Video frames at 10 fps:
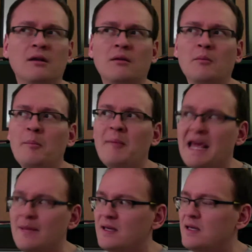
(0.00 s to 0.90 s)

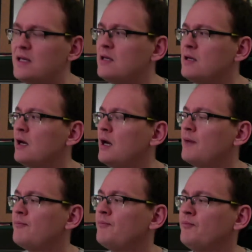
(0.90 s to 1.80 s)
maybe,
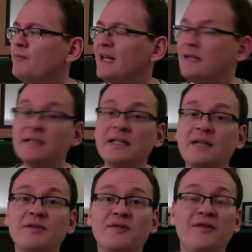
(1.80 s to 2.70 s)
is it
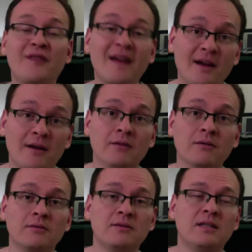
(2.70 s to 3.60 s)
even fair
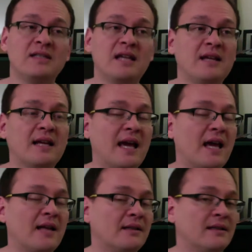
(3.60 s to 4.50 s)
to say that
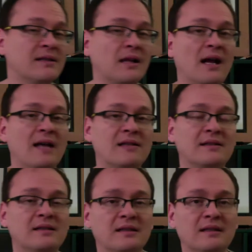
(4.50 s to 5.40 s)
Canada is a
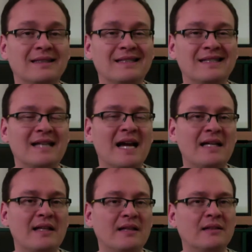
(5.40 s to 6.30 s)
classless
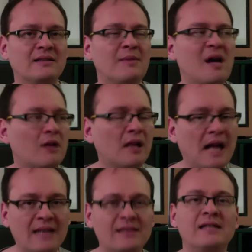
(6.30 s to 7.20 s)
society, that somehow
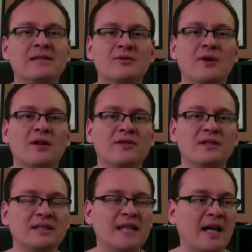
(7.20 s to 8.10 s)
class isn't relevant
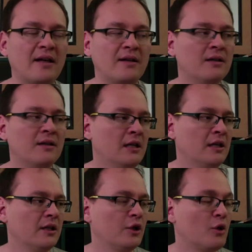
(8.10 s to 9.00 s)
in Canada?
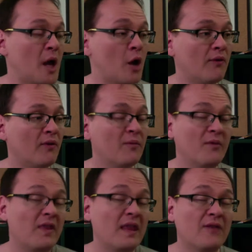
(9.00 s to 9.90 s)
You know,
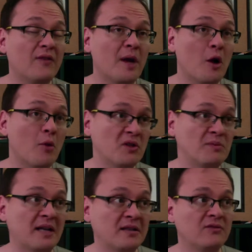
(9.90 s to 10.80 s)
thinking from my own
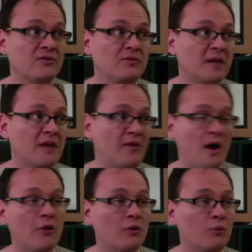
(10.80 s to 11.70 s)
perspective, my
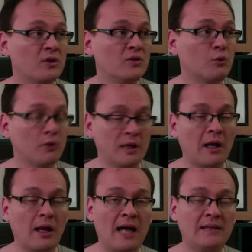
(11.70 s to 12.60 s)
father was working
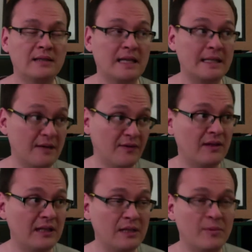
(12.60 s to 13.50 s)
class, and that
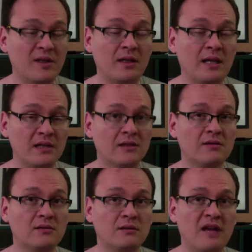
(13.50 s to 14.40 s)
definitely limited
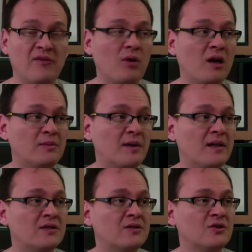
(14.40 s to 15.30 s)
his life
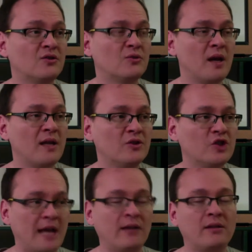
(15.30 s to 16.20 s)
prospects in certain ways or
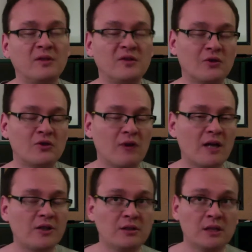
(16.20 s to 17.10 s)
channeled him in certain
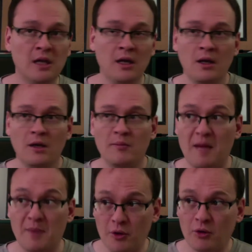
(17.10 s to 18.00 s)
directions. My
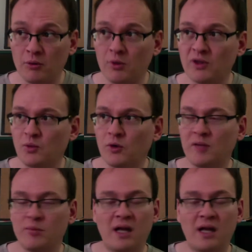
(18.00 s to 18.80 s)
mother was working